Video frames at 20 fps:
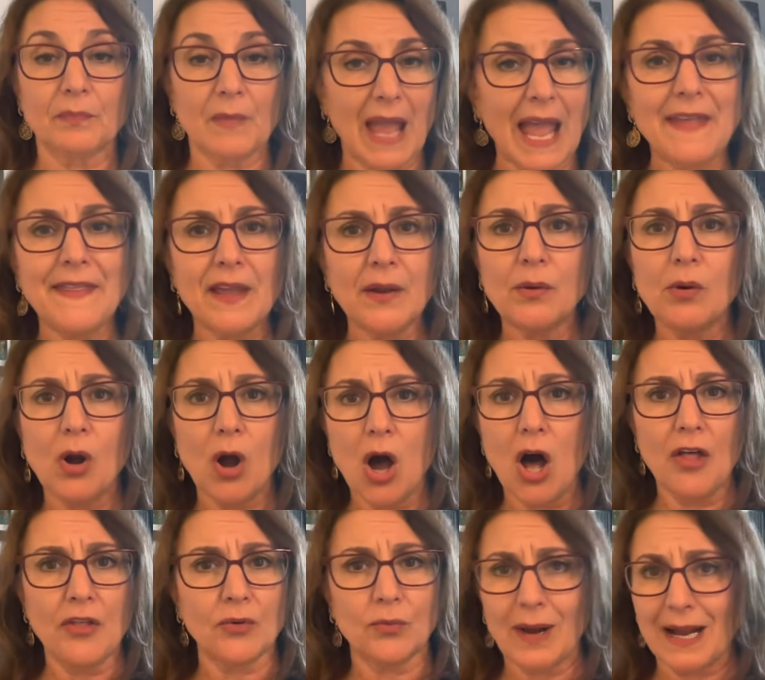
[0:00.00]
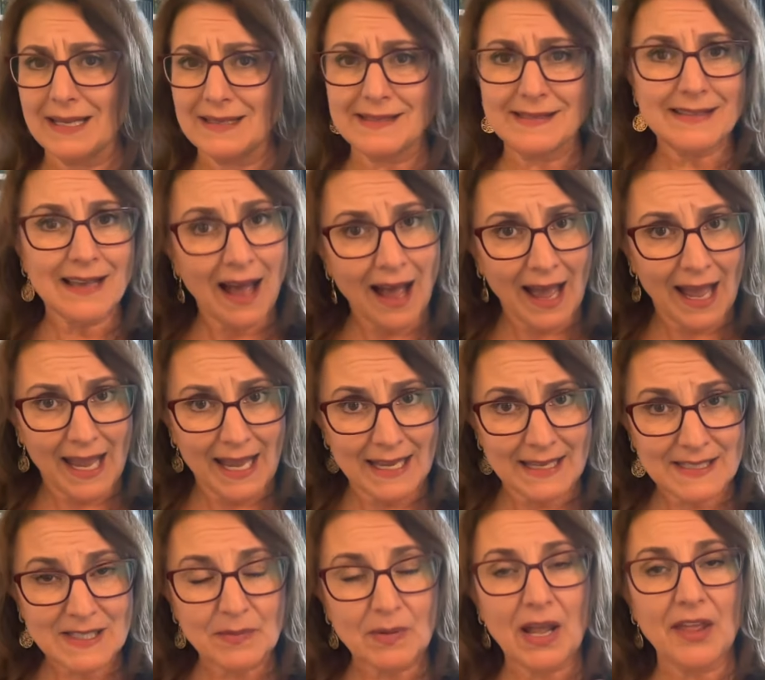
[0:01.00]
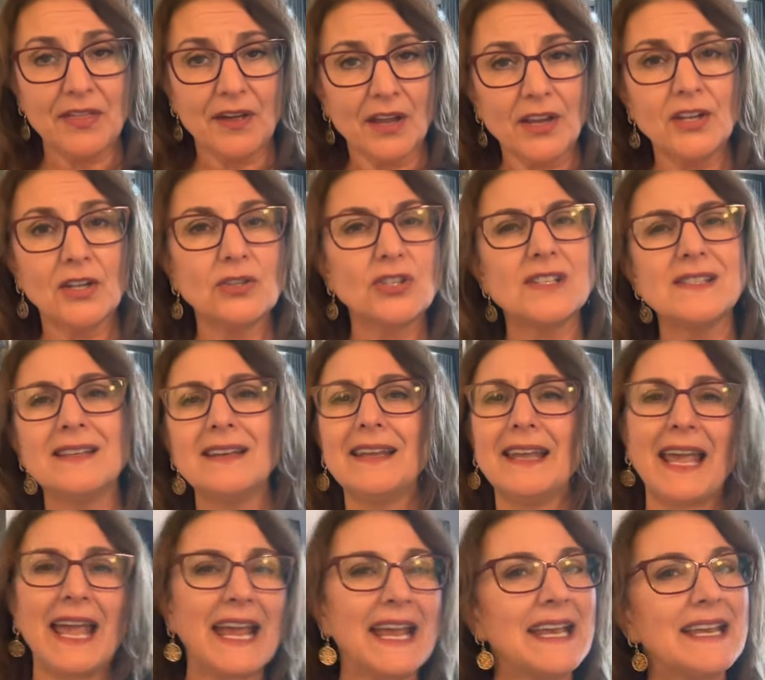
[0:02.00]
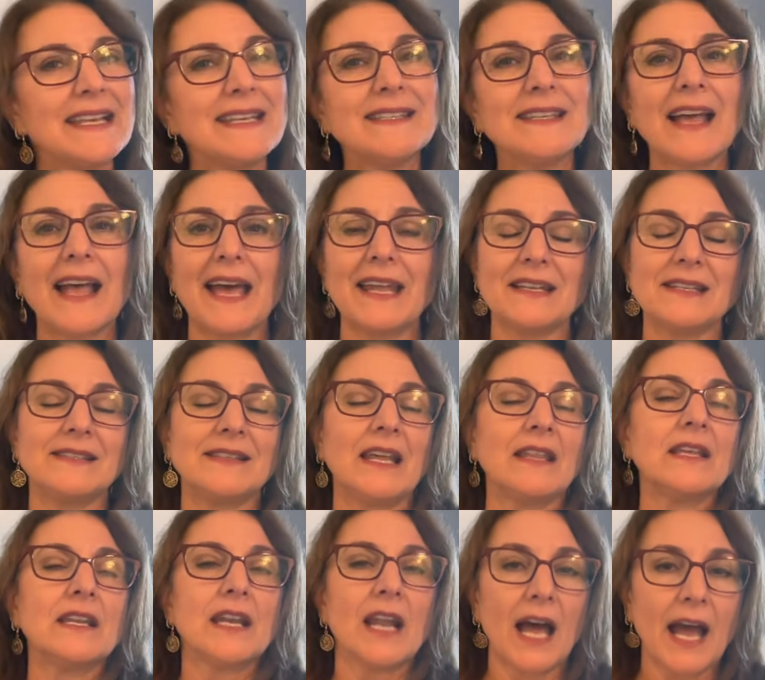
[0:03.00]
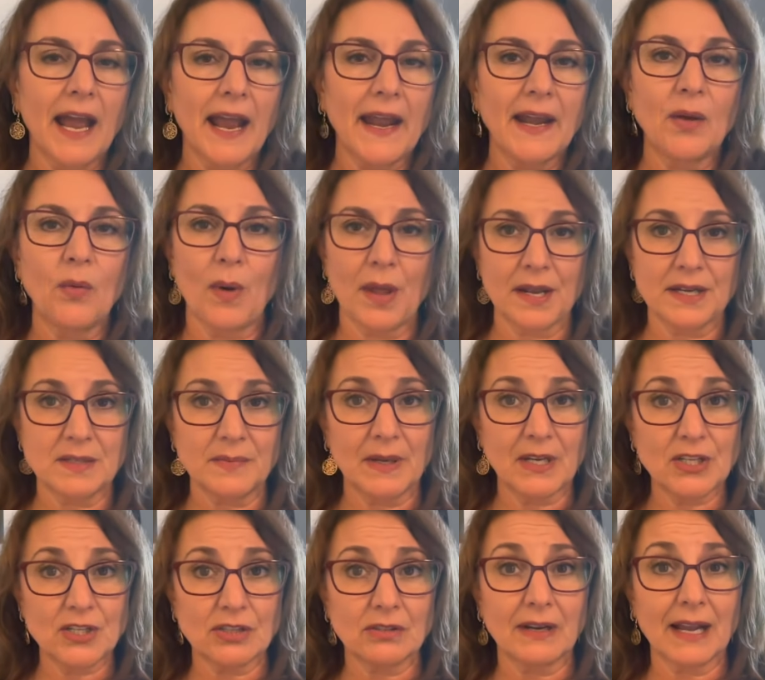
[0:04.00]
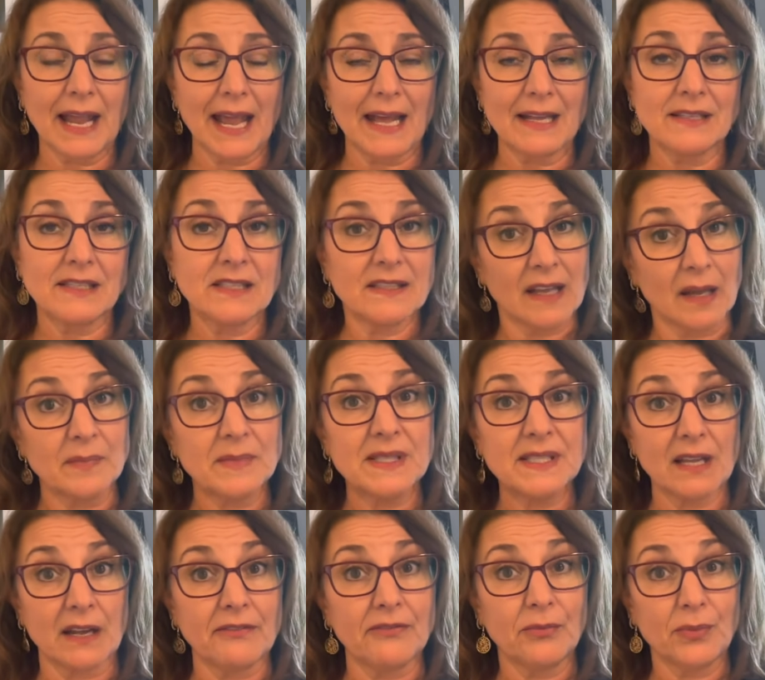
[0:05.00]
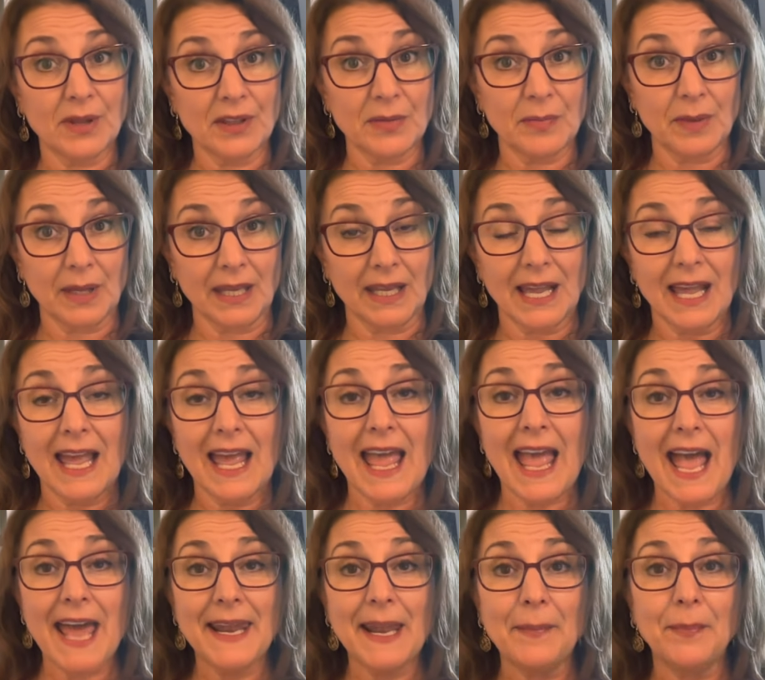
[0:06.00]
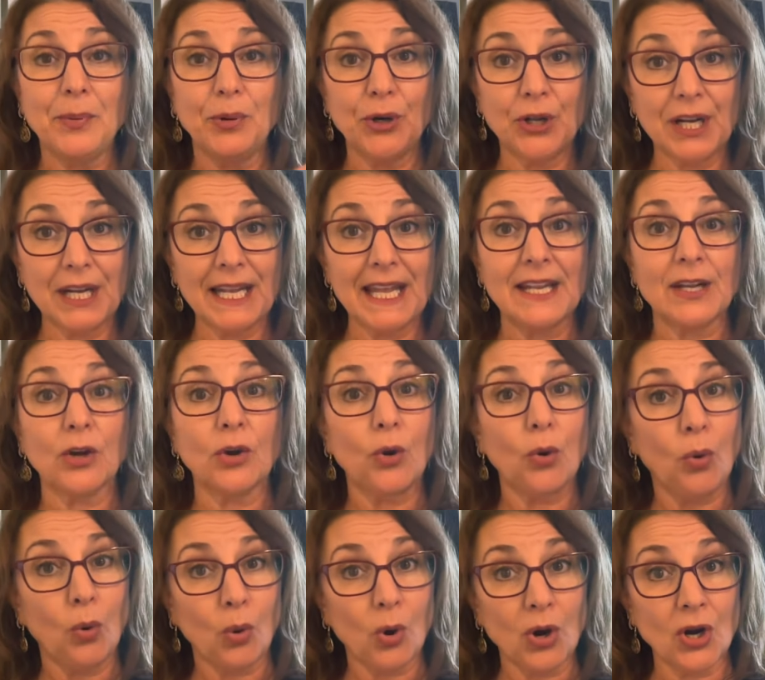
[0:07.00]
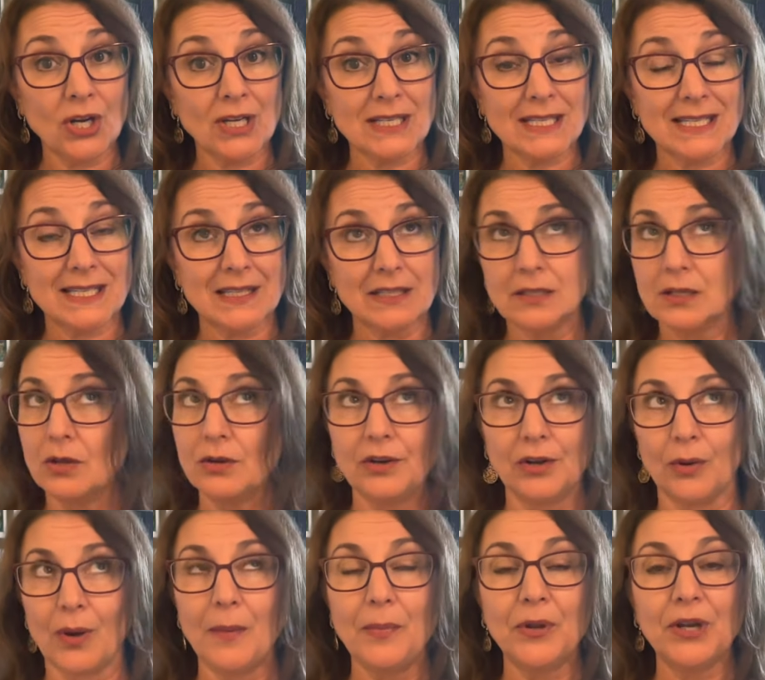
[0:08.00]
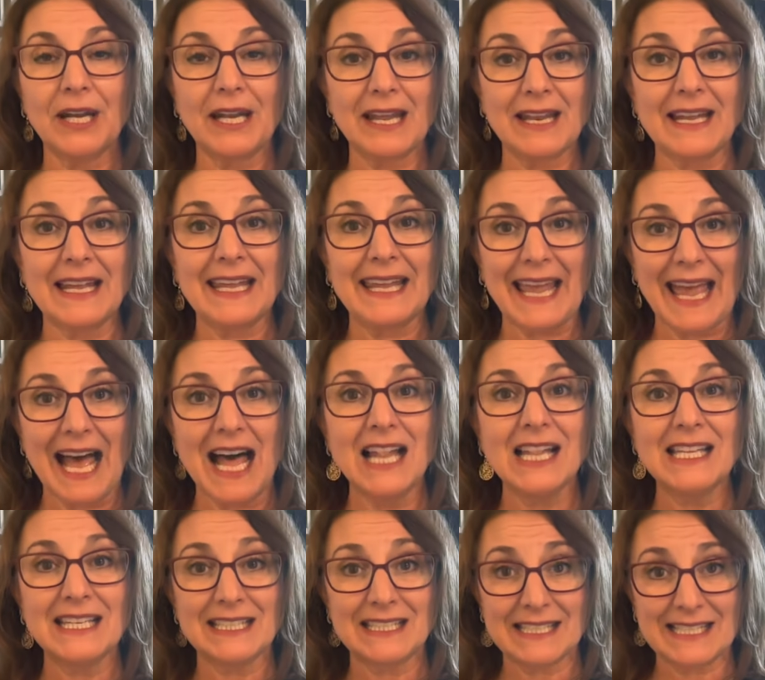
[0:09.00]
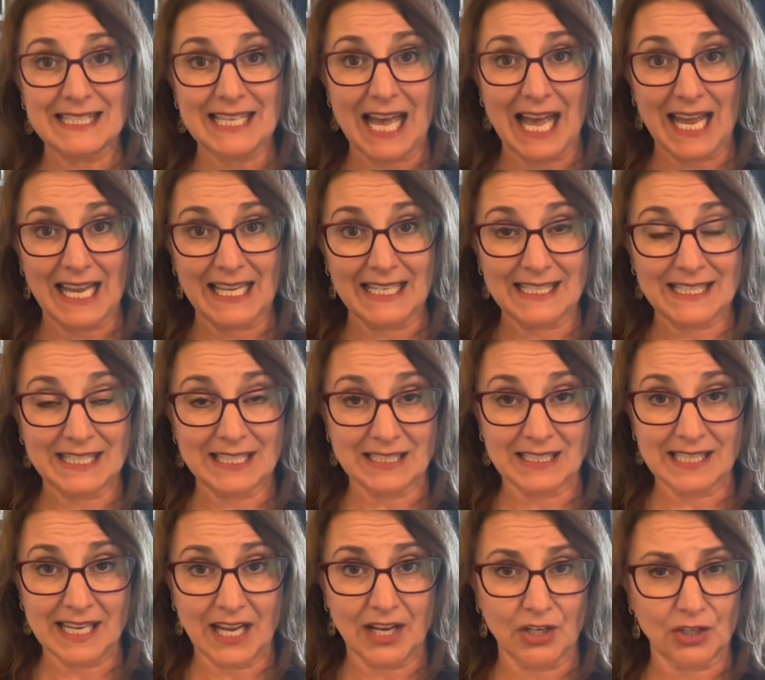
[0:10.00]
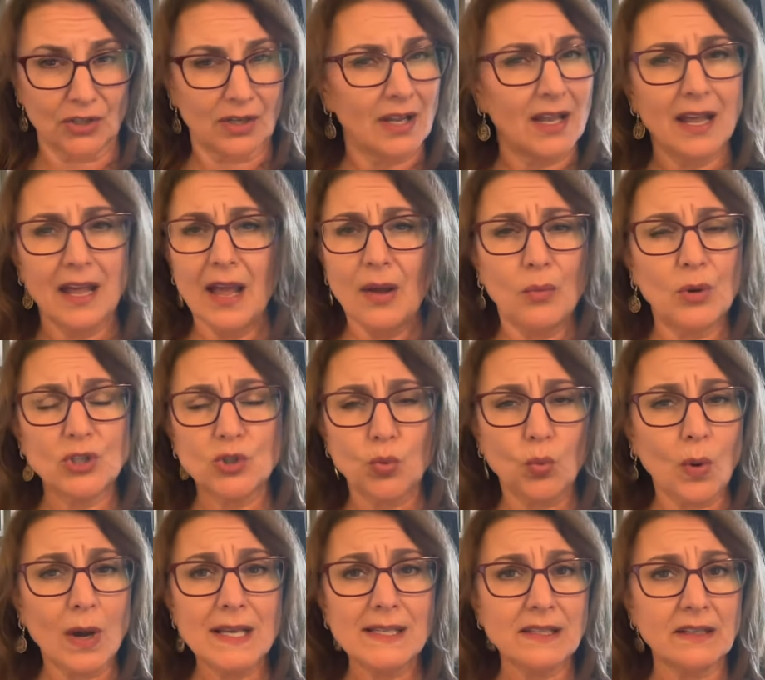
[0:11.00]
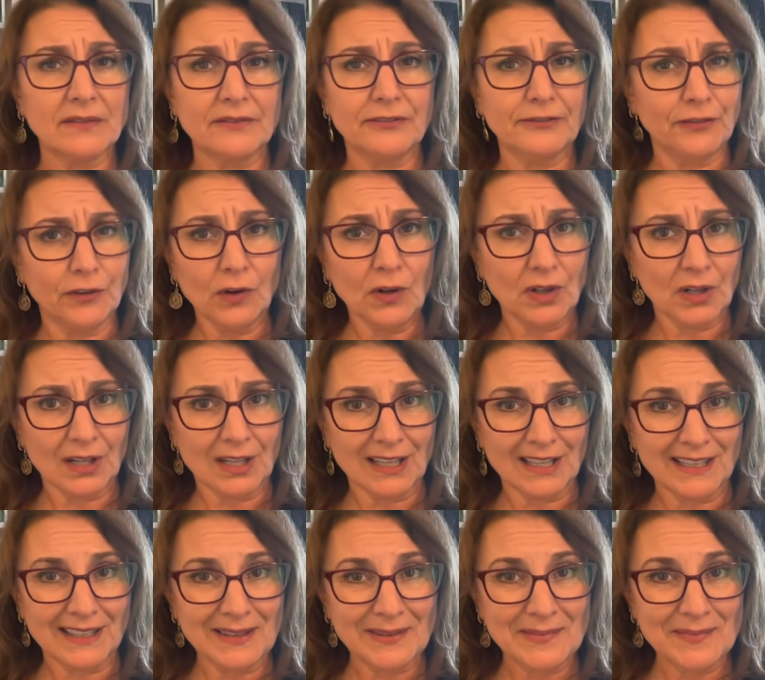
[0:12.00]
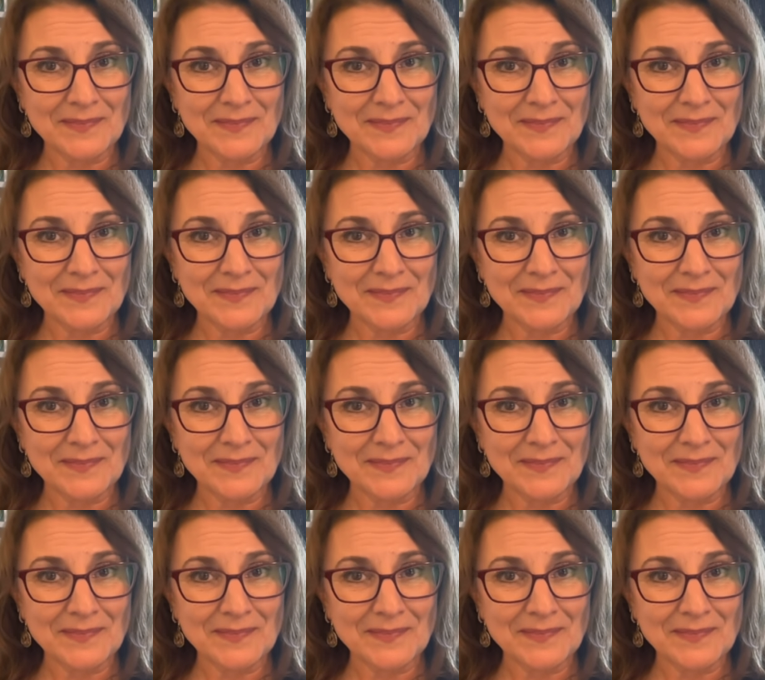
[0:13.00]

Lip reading: And they were all the right size, but I thought, you know, just in case I had to stay the night, I wanted to make sure I had some stuff with me. And I put it in a quart. No. I put it in a gallon sized container, which wasn't full,